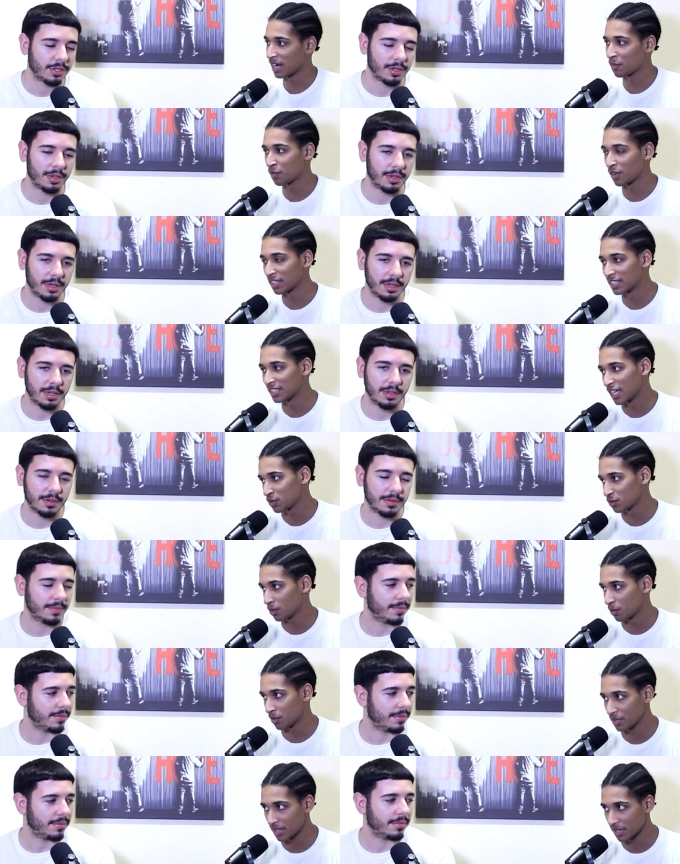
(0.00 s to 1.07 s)
Speaker 1: sure. I feel like that's what
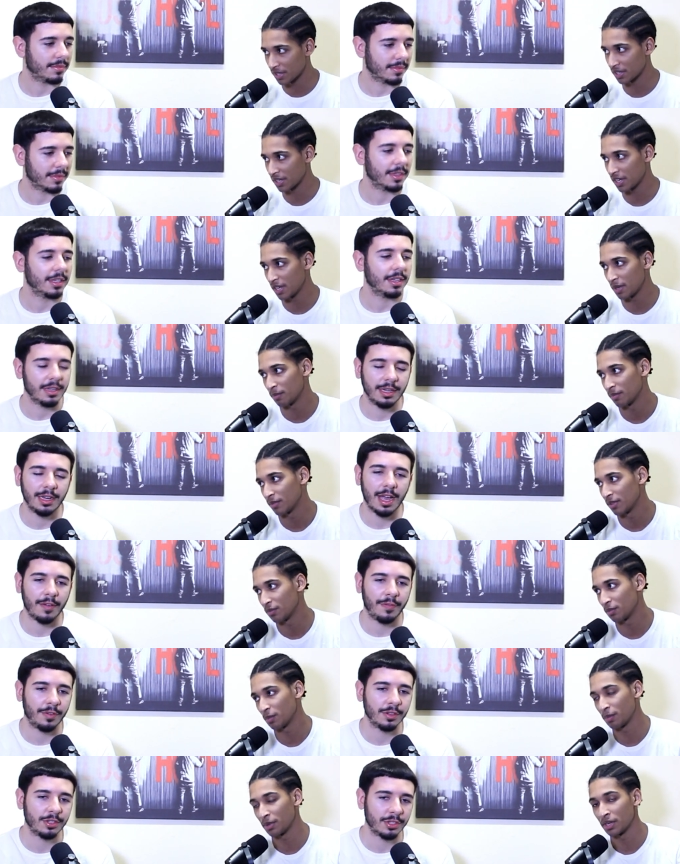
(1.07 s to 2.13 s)
won you the game. Now,
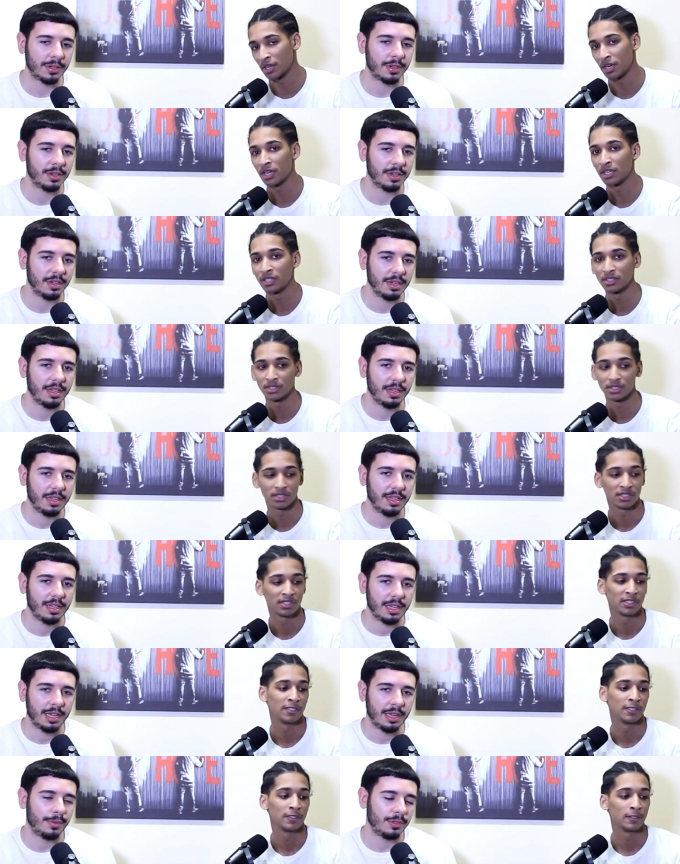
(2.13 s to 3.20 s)
for sure, honest.
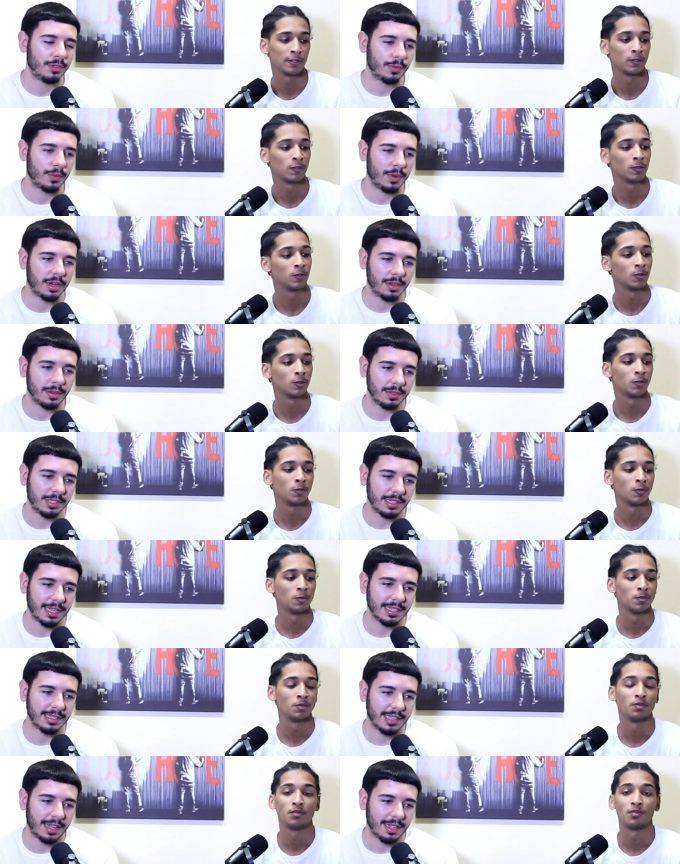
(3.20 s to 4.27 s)
Speaker 2: it was one of those
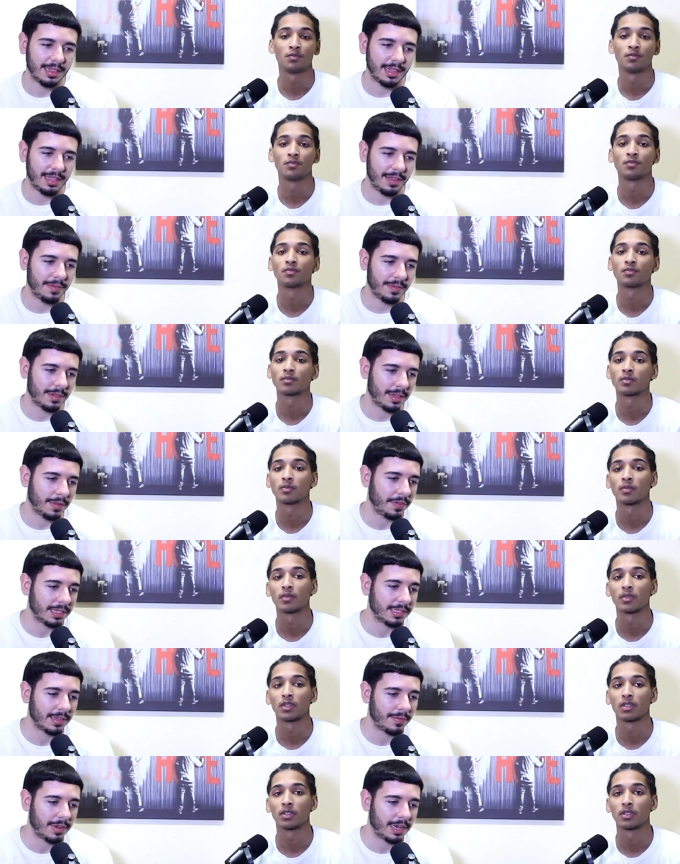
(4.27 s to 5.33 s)
things that de-
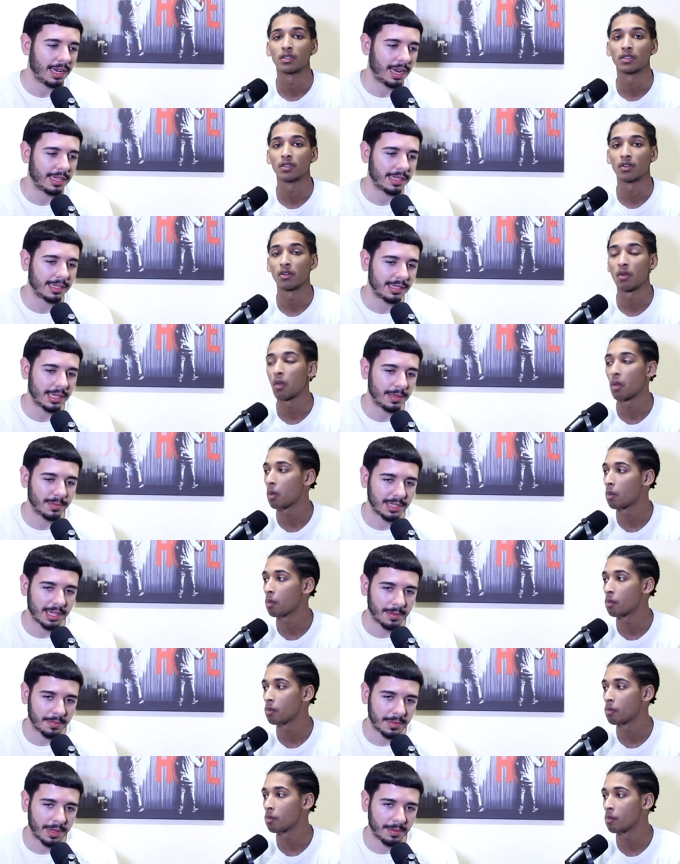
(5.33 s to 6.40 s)
defensively, like the team
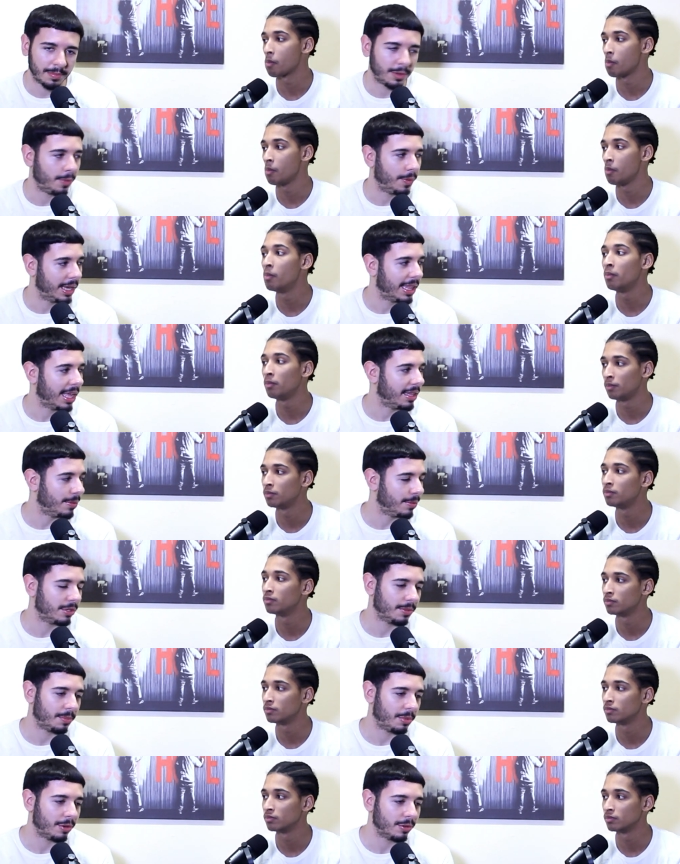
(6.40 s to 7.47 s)
stepped up the mm-hmm. way that they were
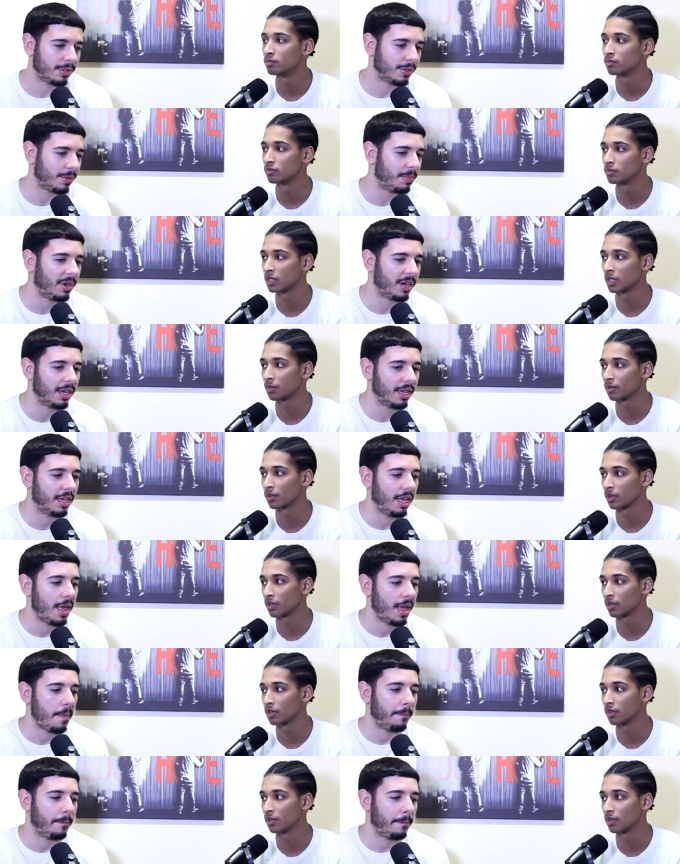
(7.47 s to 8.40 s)
supposed to. But Definitely.